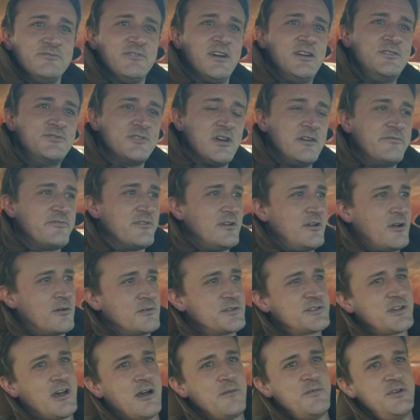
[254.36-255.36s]
Range Rover for a long
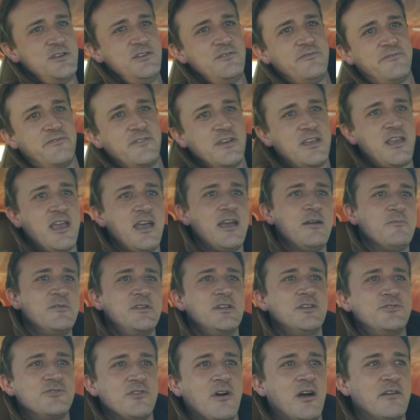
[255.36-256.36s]
time and you forget when
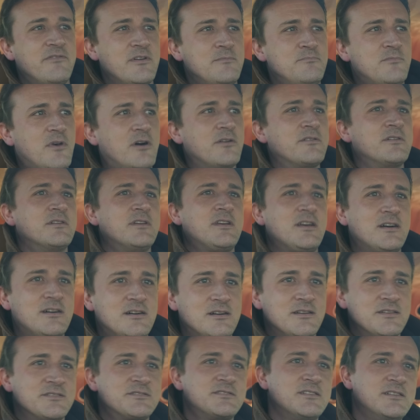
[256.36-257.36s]
you're driving modern
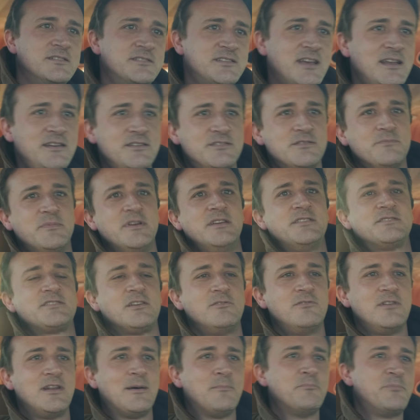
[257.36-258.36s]
cars that tend to be so
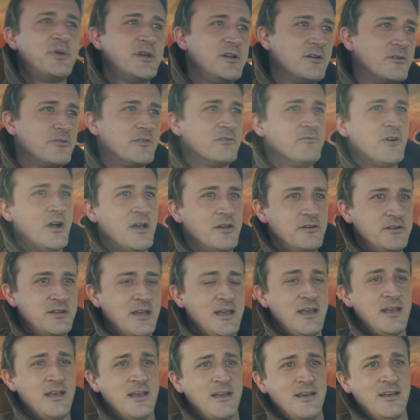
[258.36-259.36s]
lumpy on the road,
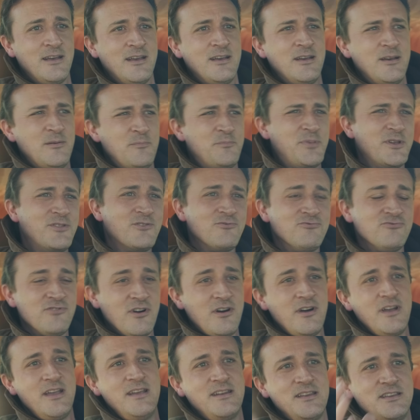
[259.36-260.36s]
but the
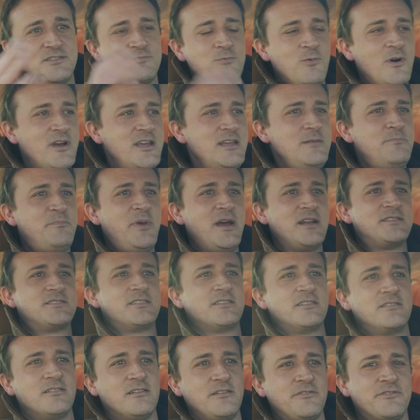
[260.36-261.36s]
ride is way better
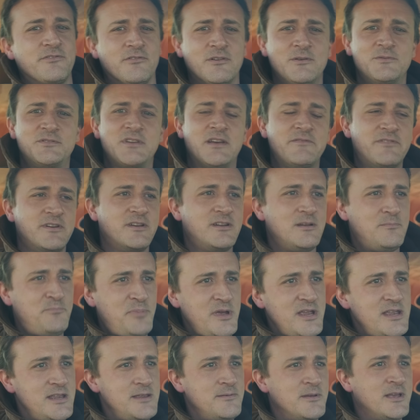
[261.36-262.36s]
than I thought it was ever going to
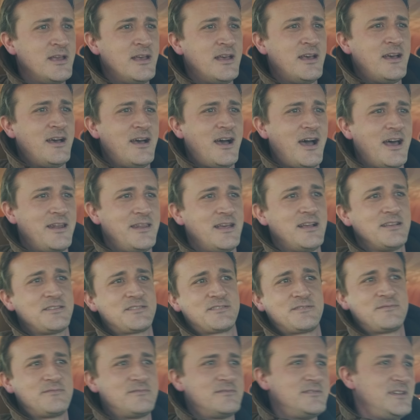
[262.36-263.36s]
be. And
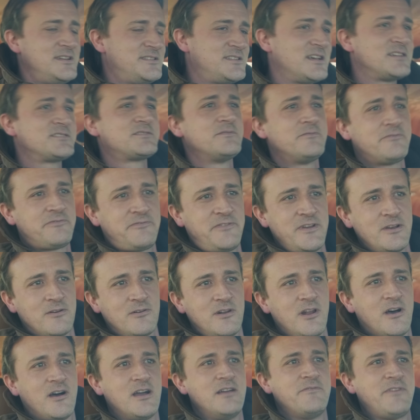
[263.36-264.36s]
it doesn't feel
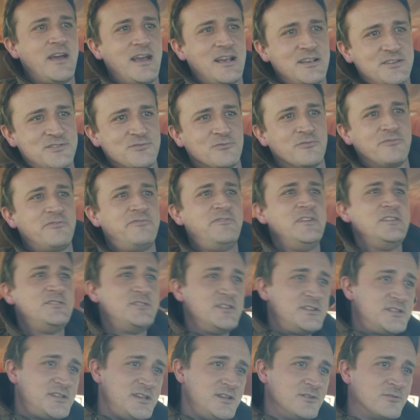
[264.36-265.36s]
live axle
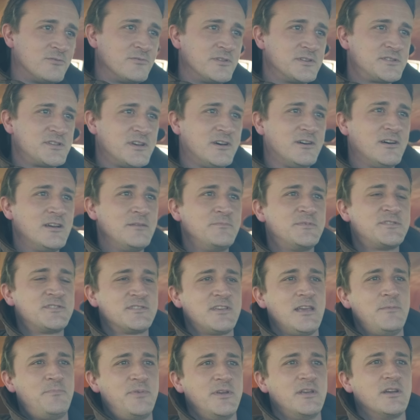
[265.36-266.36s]
fidgety all the time,
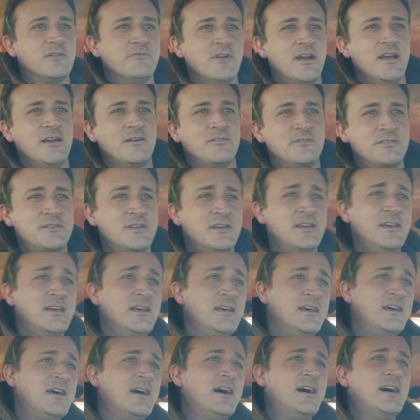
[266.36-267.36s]
skipping around.
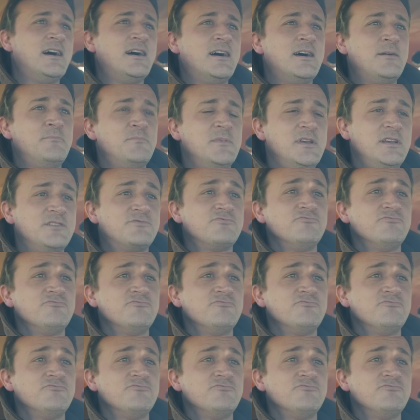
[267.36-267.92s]
It's